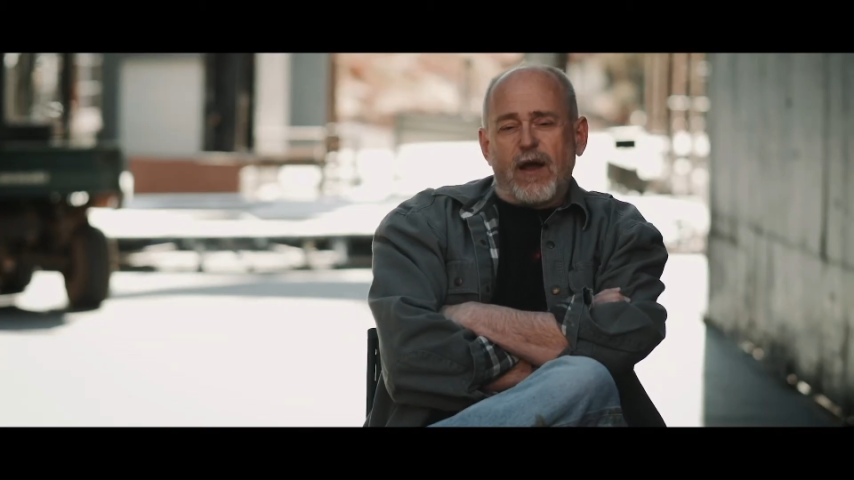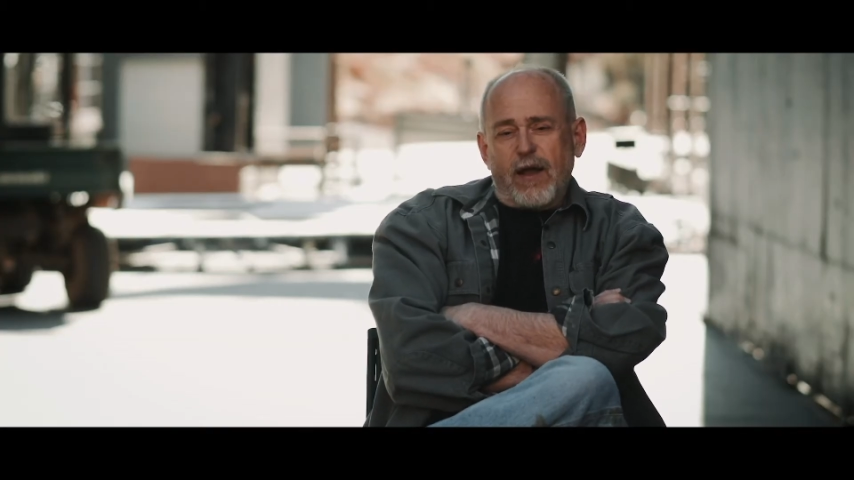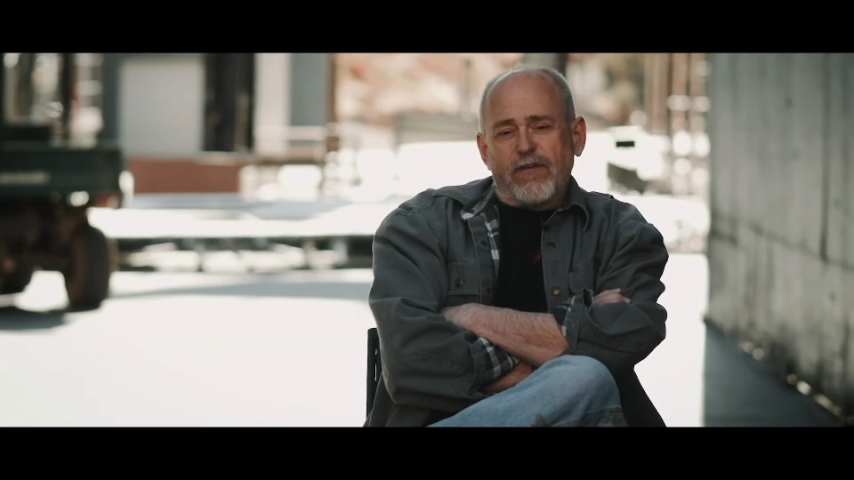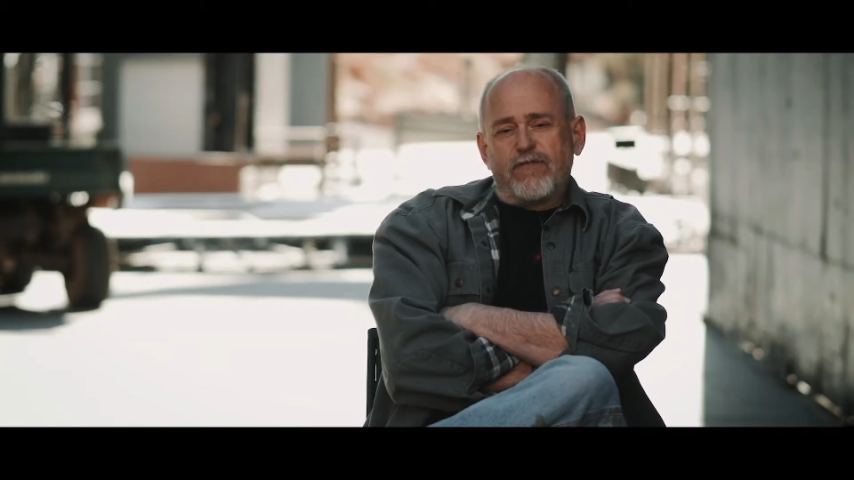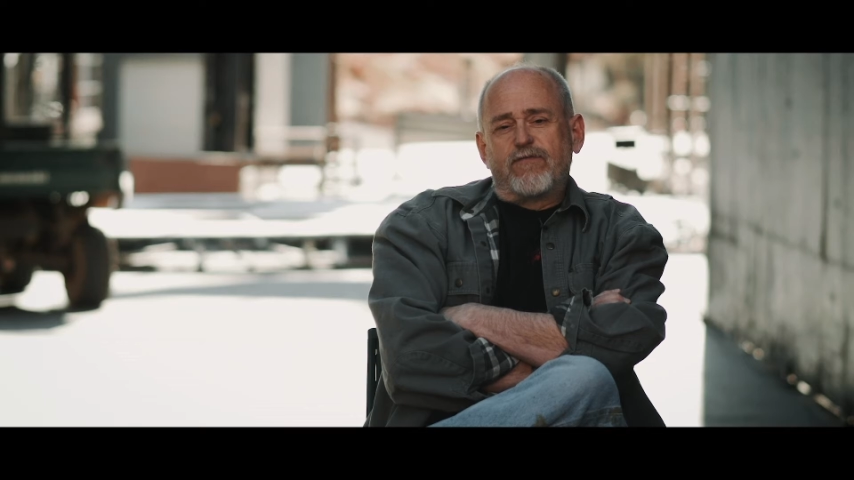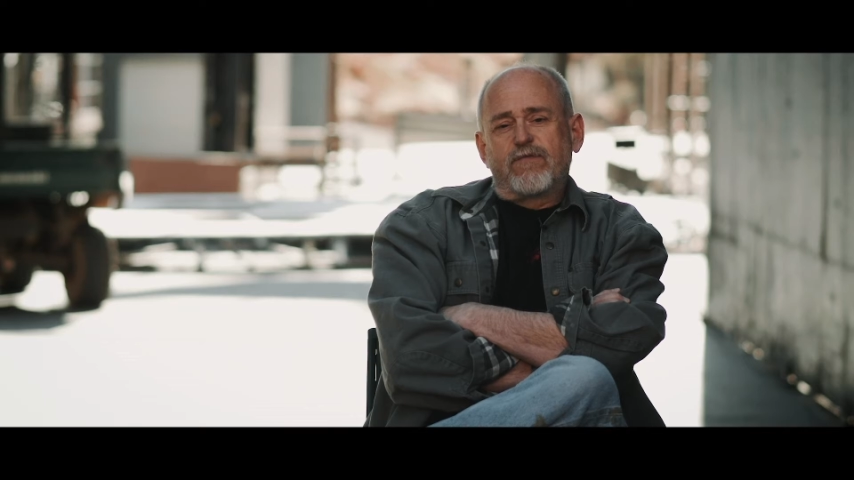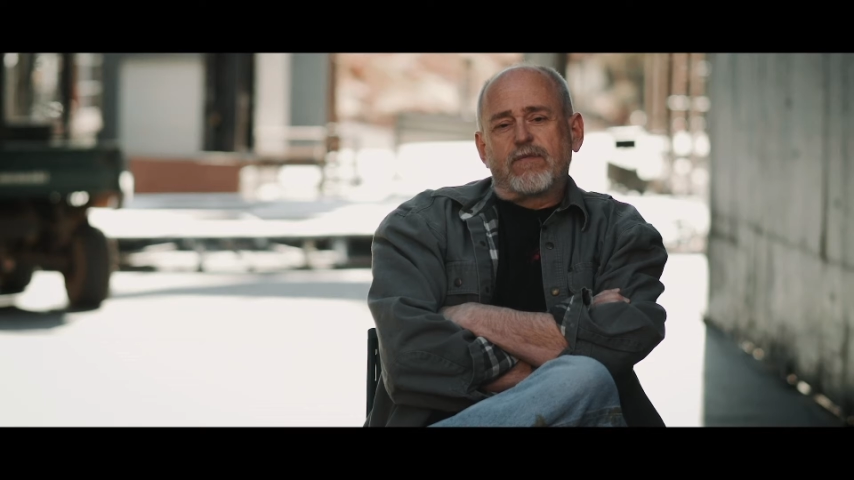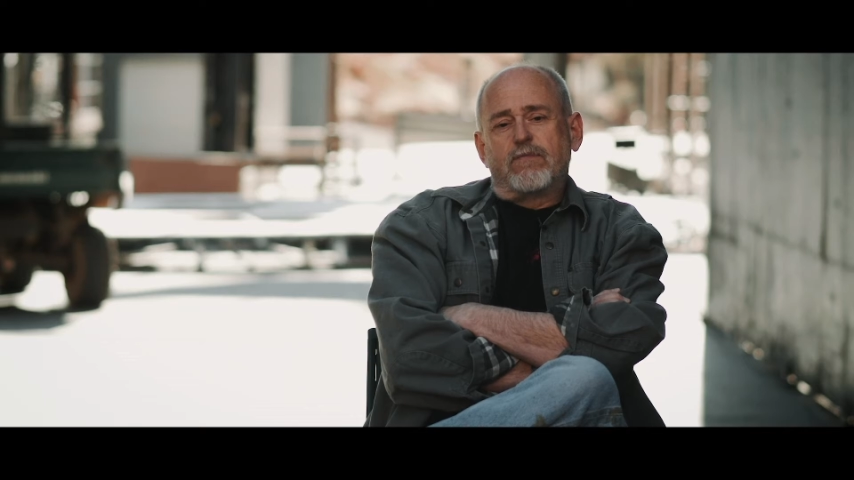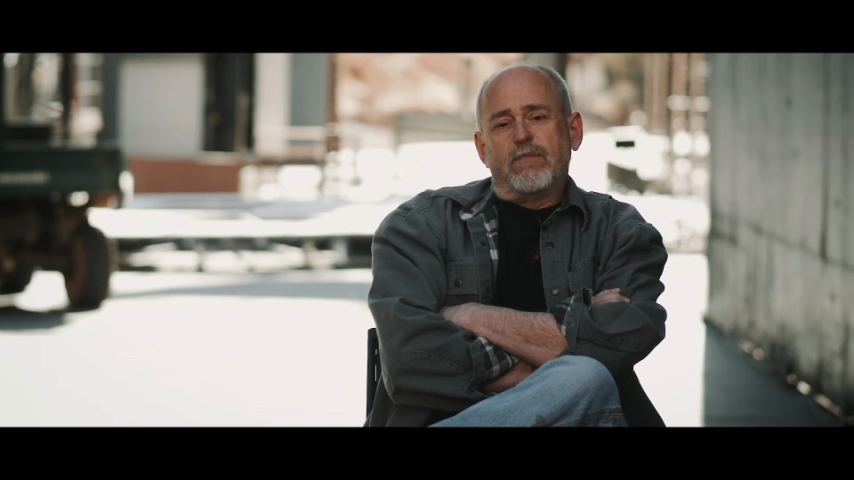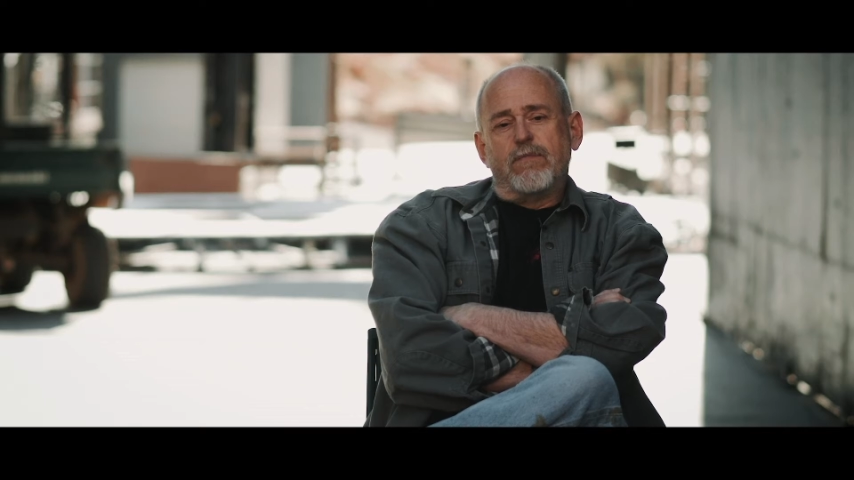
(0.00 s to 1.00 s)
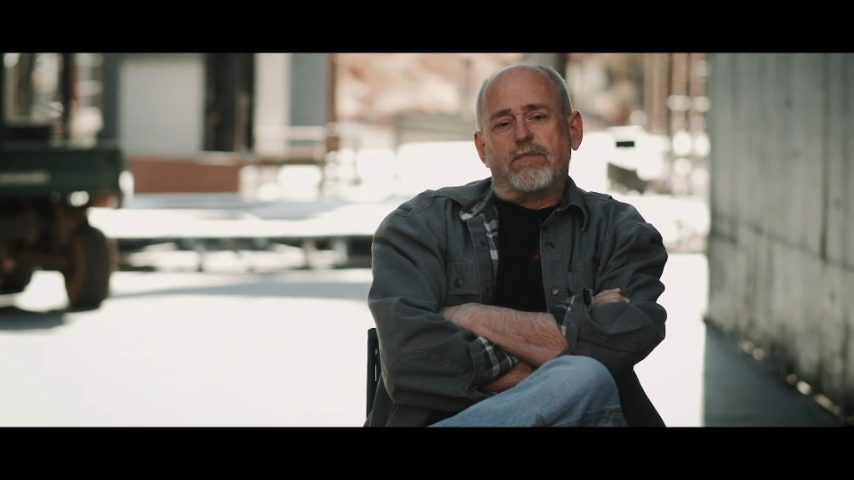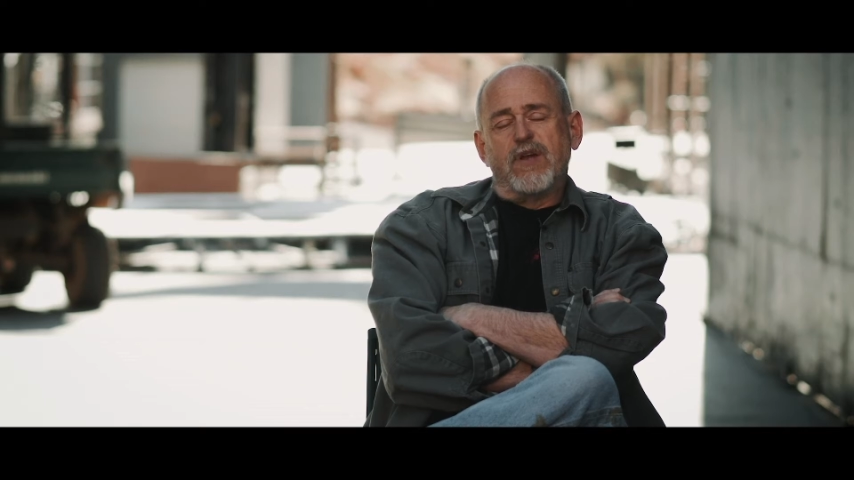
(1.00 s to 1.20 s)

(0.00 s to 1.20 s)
I've